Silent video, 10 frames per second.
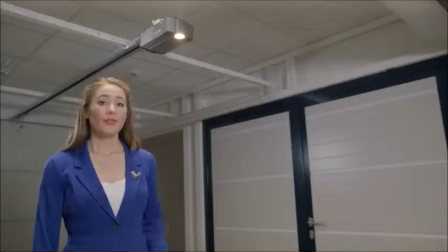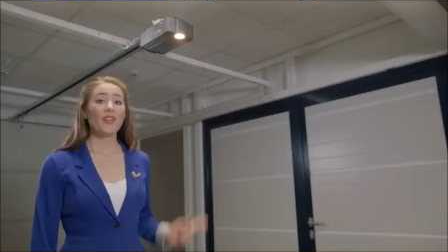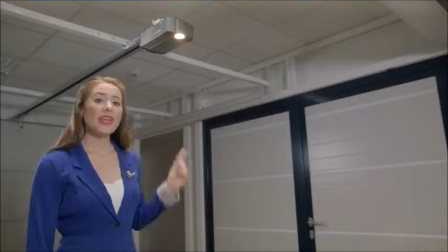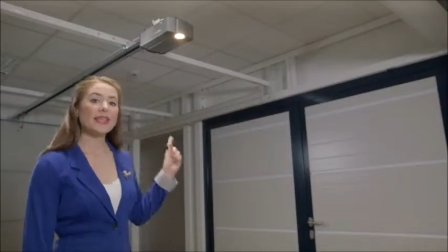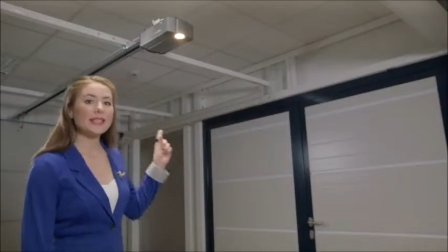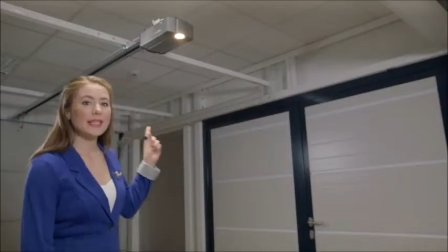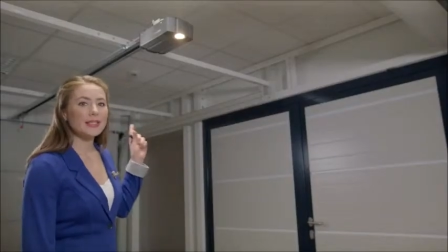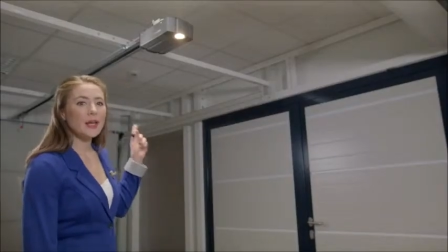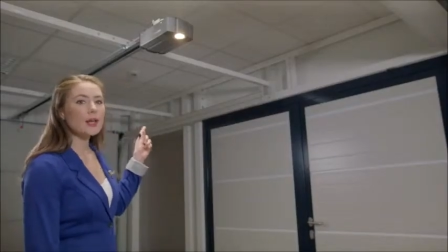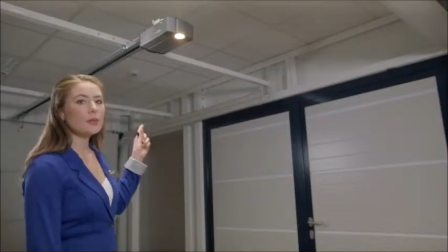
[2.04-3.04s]
This
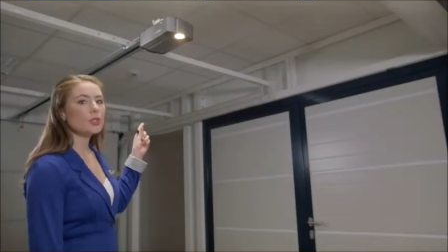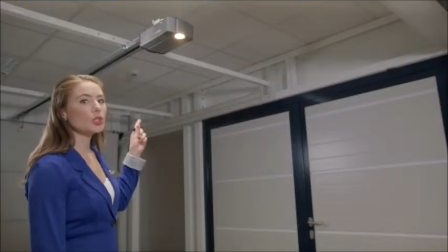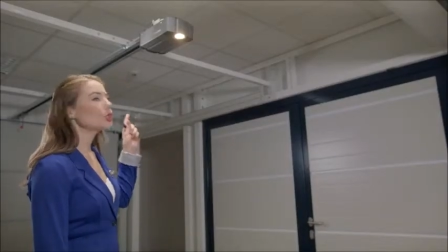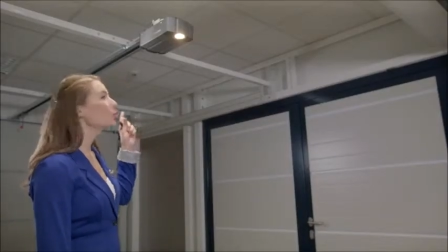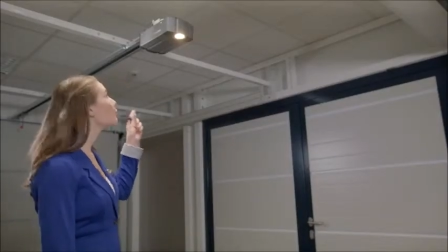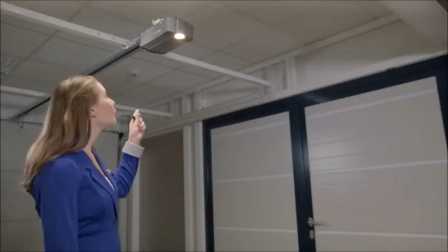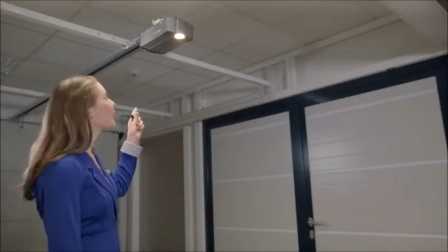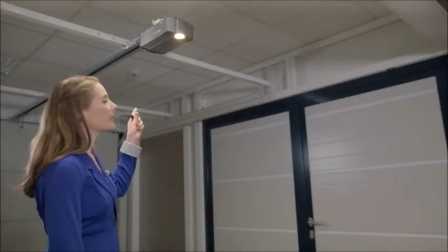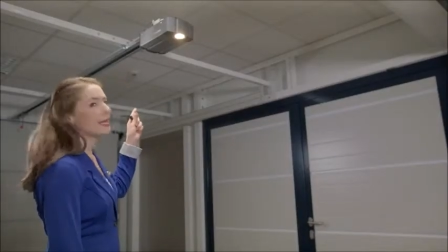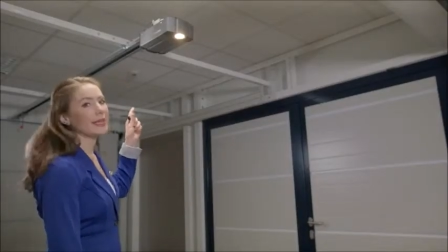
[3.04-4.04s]
is Hörmann's
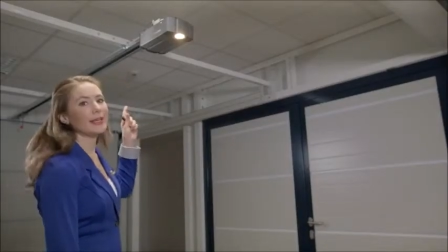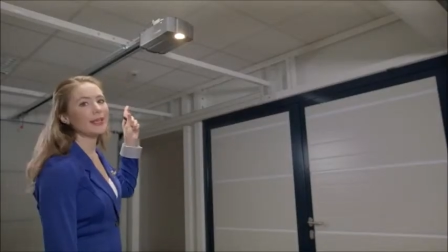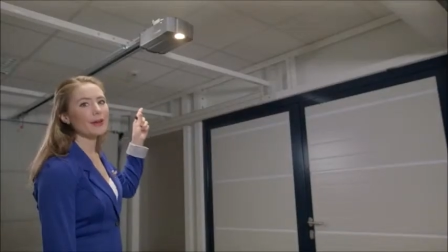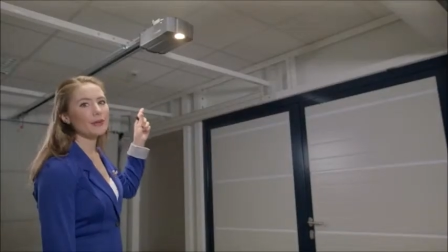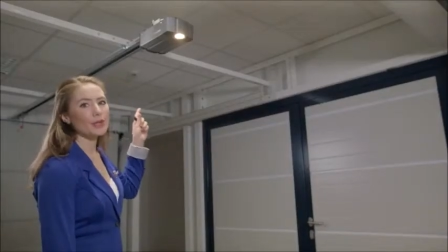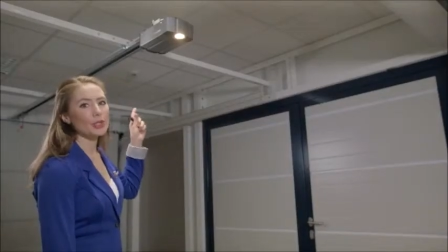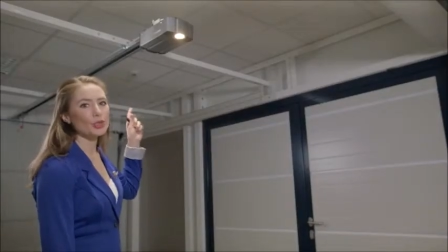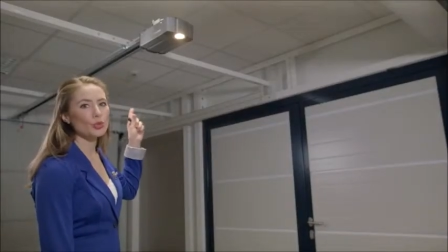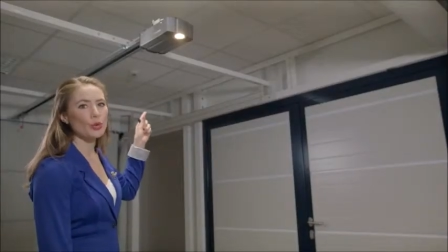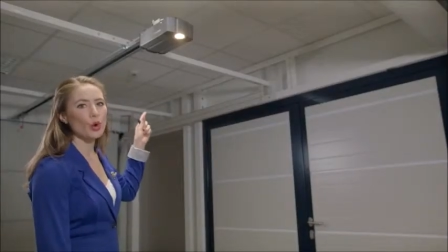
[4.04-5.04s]
SupraMatic garage
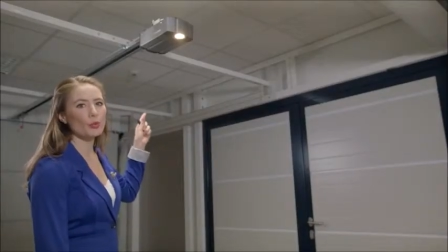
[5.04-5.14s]
door